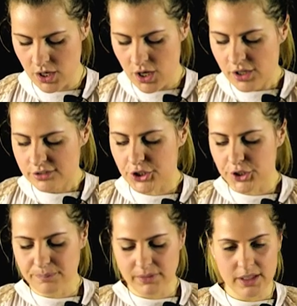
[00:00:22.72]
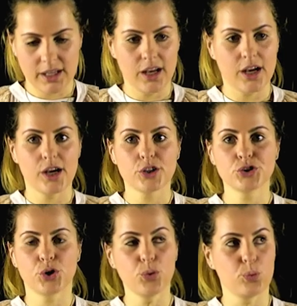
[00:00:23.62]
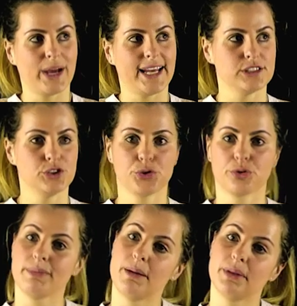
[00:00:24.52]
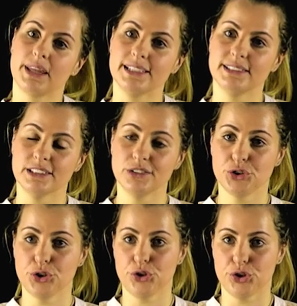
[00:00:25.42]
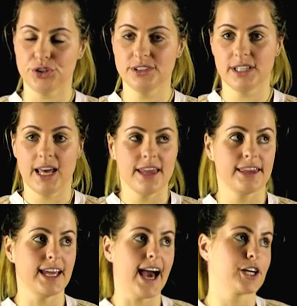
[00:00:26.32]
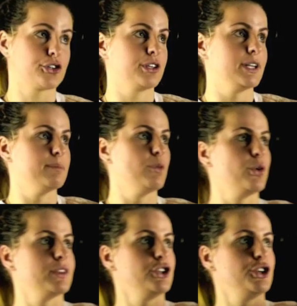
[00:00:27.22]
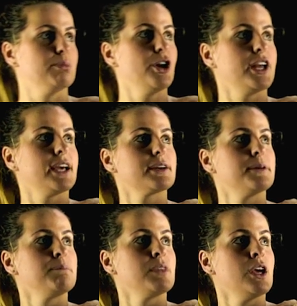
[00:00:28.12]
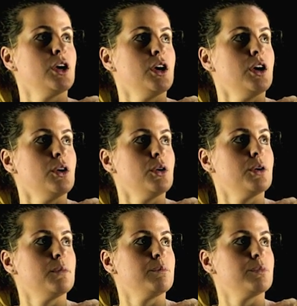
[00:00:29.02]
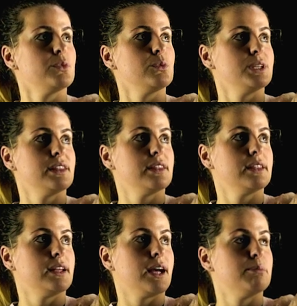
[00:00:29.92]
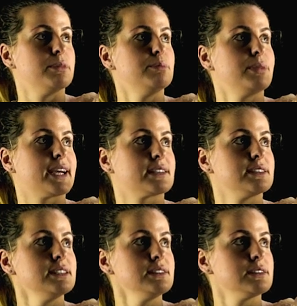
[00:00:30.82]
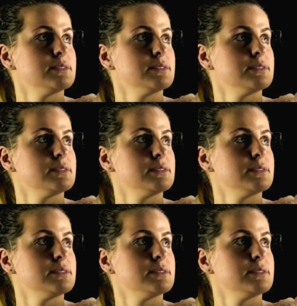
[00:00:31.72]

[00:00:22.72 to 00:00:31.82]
So a short way to remember this is to use the acronym or the mnemonic with the lumbar plexus,